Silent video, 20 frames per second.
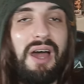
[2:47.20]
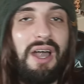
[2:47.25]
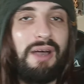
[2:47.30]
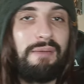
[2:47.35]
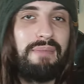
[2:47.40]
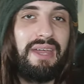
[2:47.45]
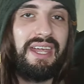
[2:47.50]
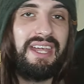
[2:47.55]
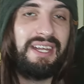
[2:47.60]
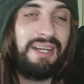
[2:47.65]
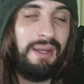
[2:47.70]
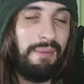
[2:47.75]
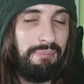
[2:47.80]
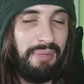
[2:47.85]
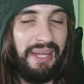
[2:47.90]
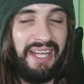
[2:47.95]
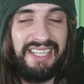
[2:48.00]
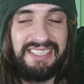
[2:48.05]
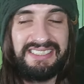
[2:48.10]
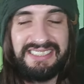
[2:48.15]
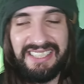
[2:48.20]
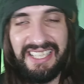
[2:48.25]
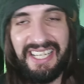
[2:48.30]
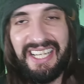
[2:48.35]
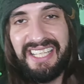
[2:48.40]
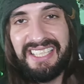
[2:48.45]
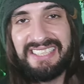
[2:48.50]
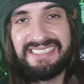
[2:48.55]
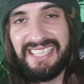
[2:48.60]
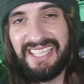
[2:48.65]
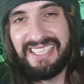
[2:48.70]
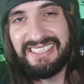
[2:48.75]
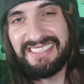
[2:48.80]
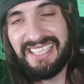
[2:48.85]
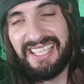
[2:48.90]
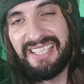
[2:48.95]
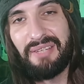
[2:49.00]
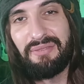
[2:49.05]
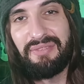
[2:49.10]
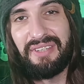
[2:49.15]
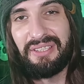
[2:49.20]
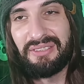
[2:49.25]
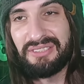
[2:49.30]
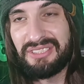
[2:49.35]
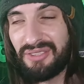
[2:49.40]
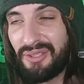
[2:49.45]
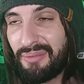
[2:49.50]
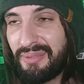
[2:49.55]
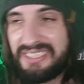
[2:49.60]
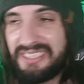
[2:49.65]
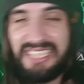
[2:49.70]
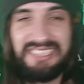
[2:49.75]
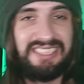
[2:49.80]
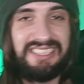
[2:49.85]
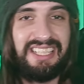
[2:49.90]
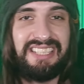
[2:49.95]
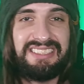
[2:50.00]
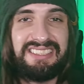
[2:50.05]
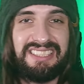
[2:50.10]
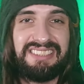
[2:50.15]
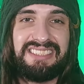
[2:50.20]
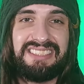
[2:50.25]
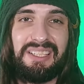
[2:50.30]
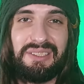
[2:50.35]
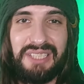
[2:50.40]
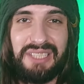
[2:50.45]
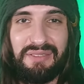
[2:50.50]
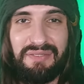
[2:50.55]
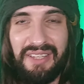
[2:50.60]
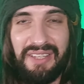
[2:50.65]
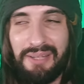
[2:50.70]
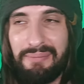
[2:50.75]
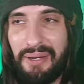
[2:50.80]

our main base is inside a video store, which has a nice nostalgic feel